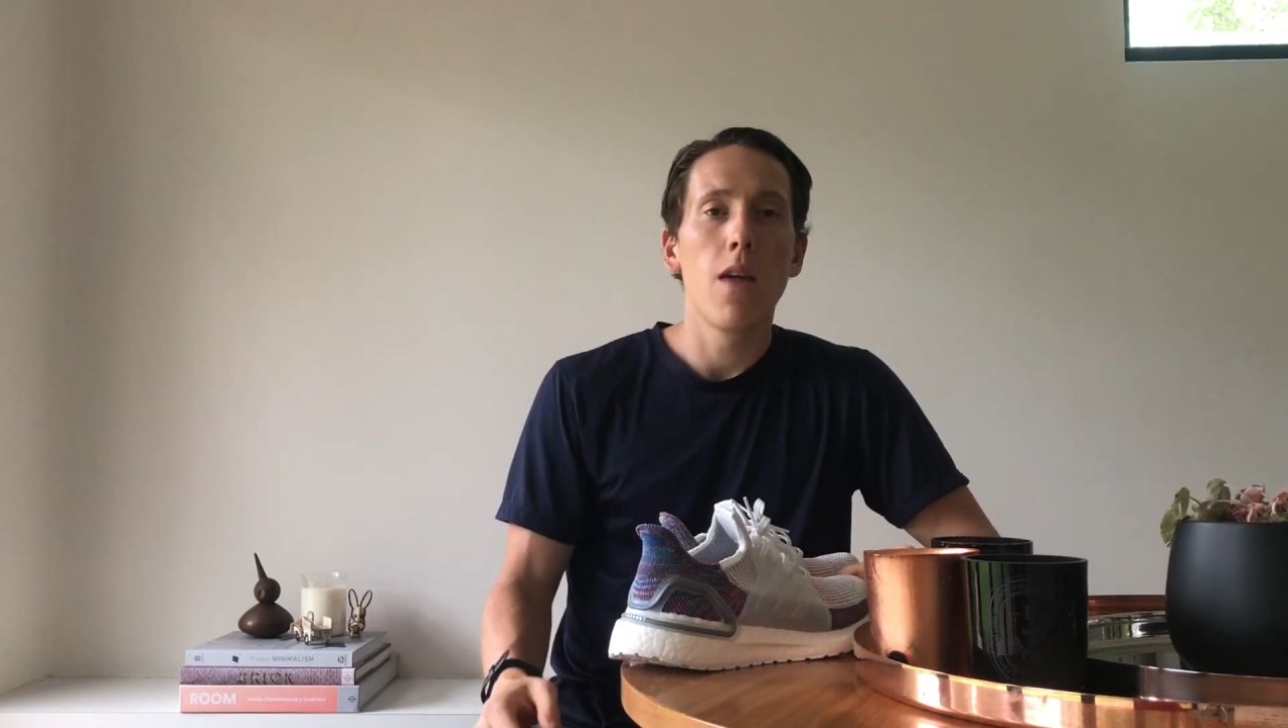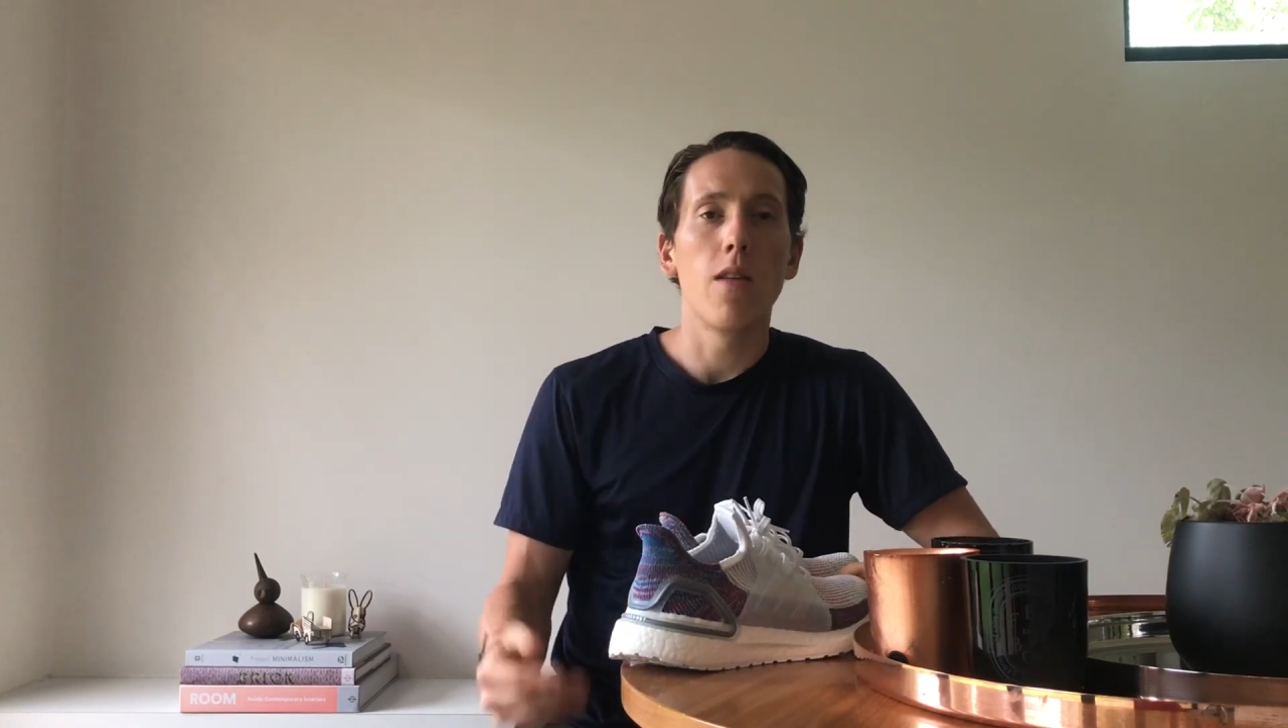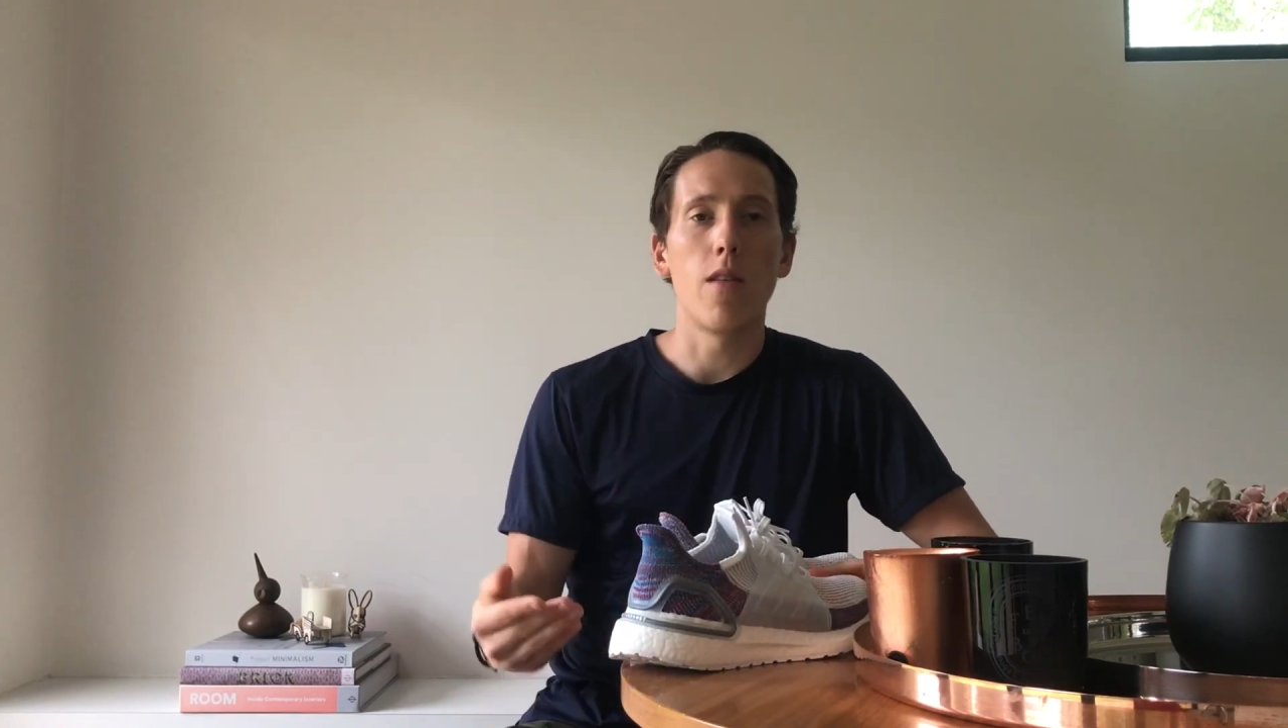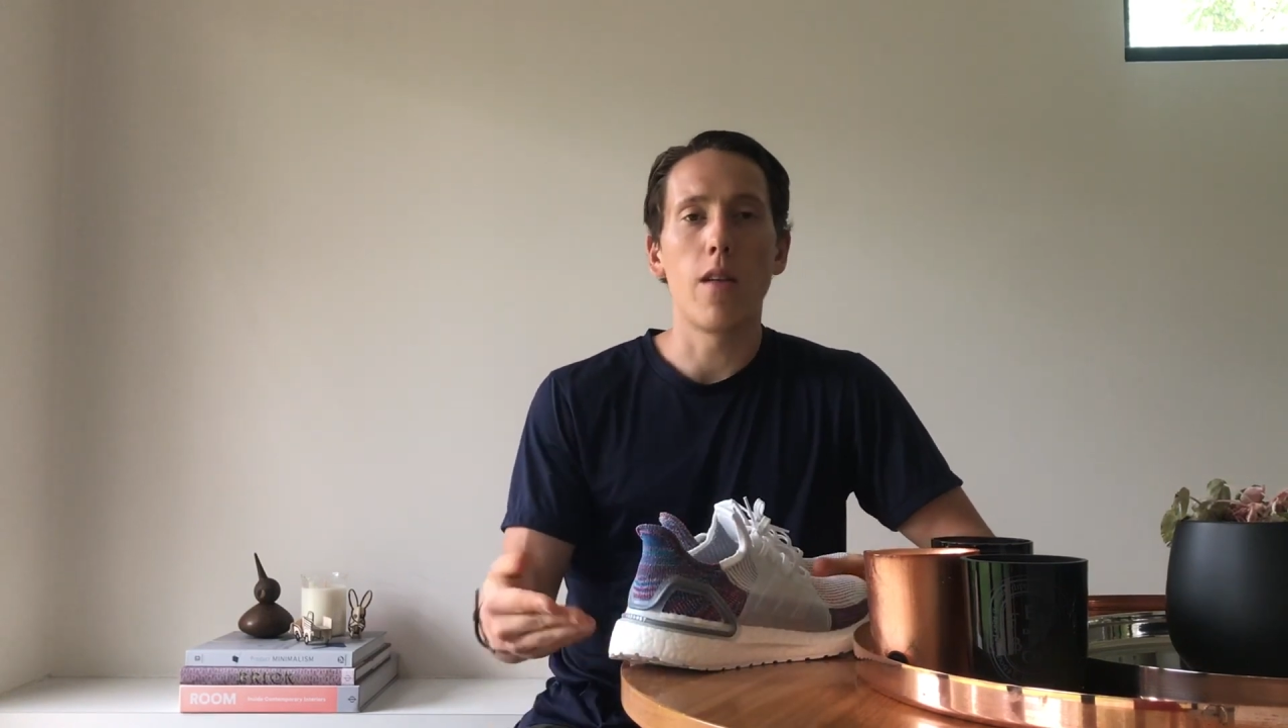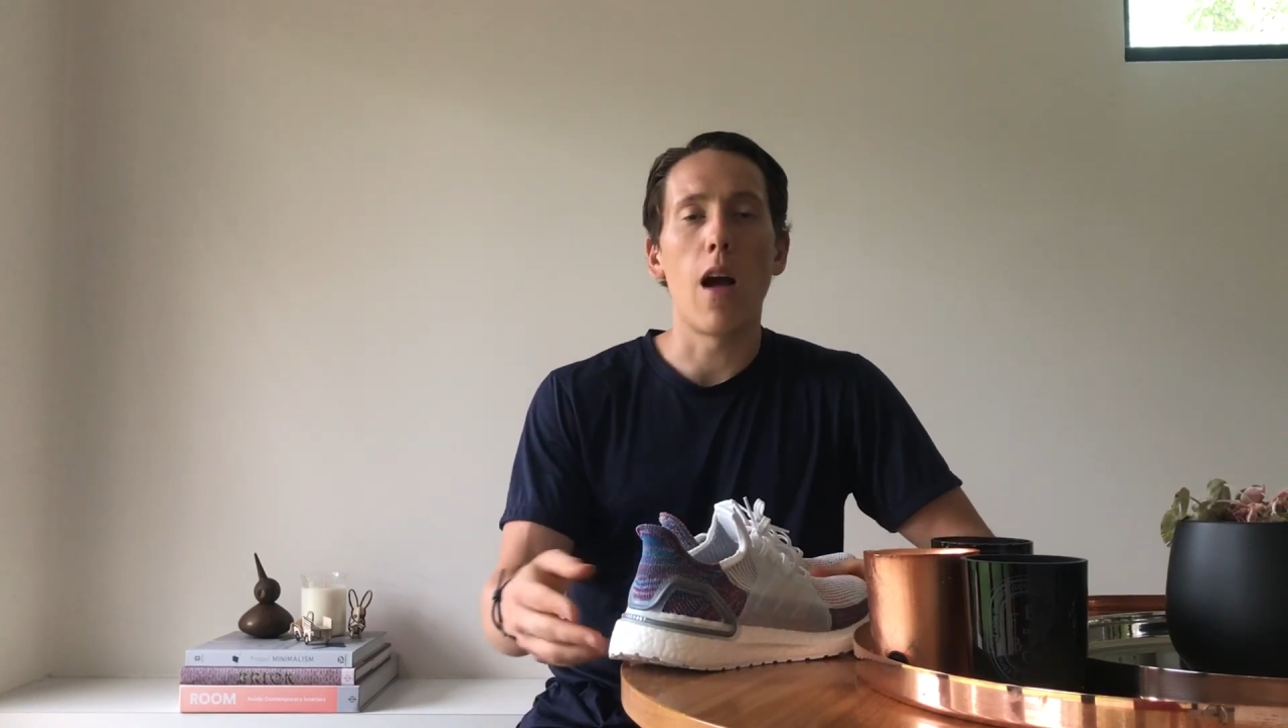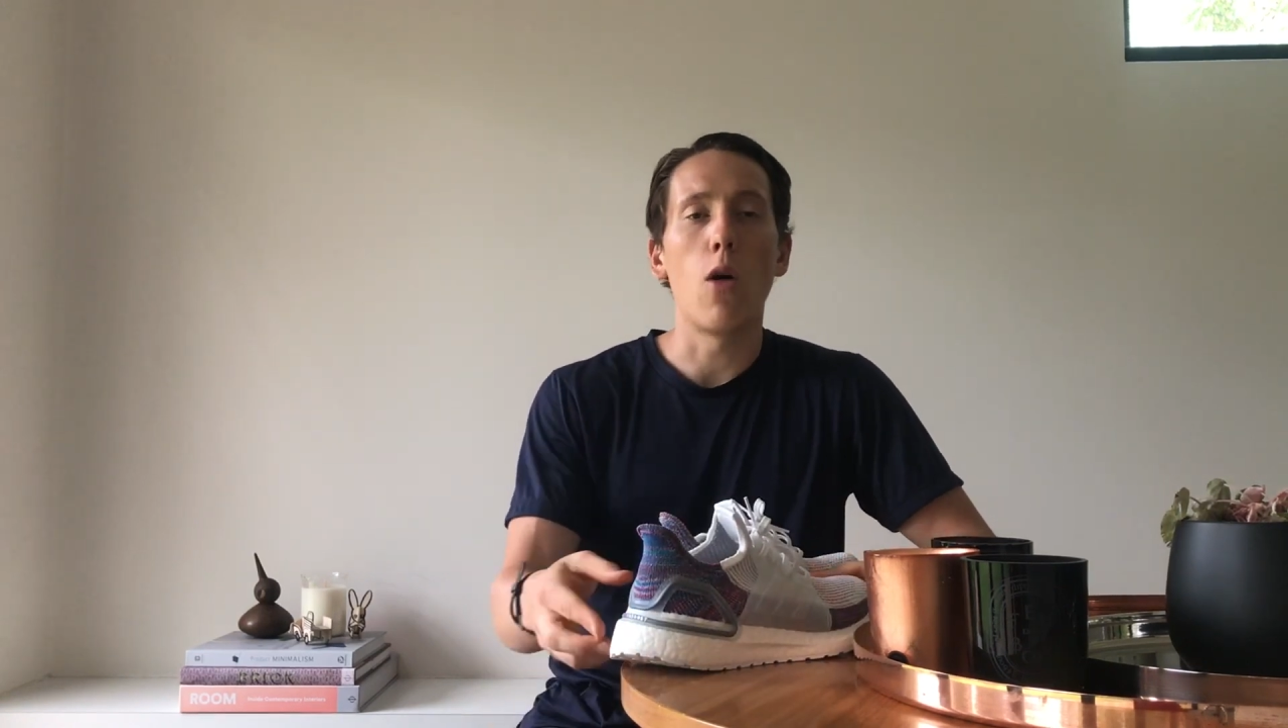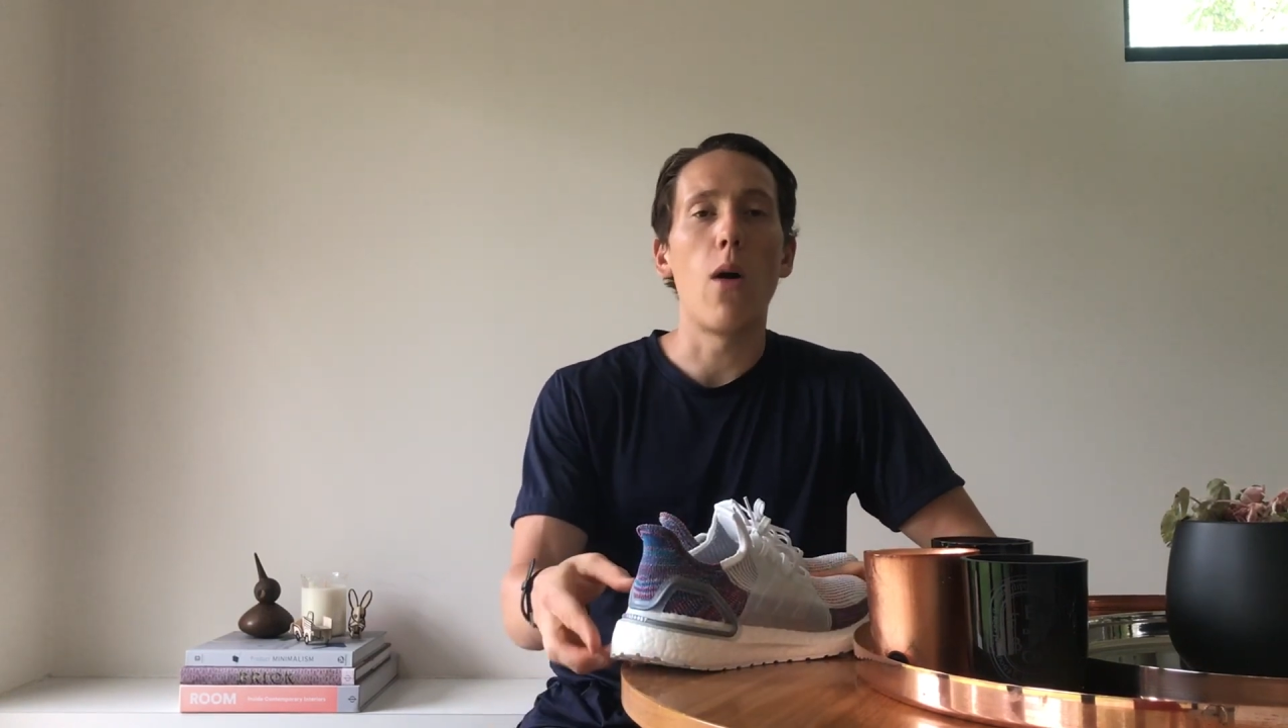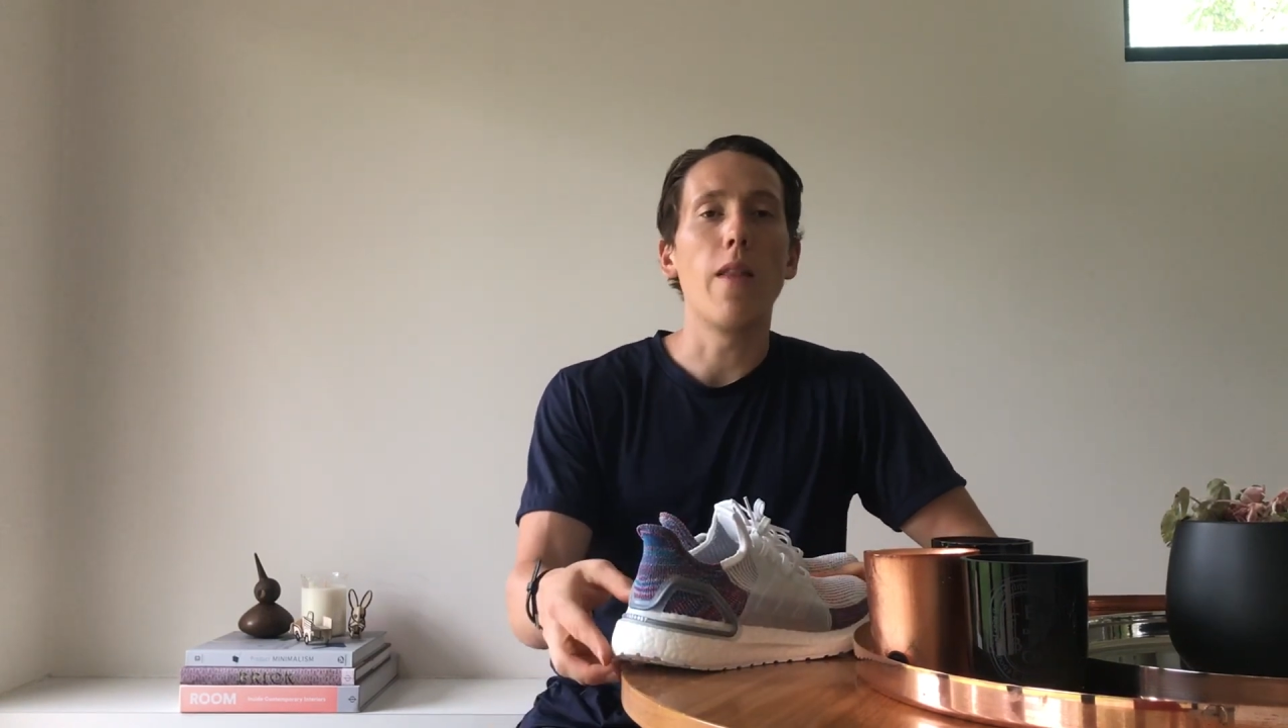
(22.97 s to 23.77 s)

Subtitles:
This is the colourway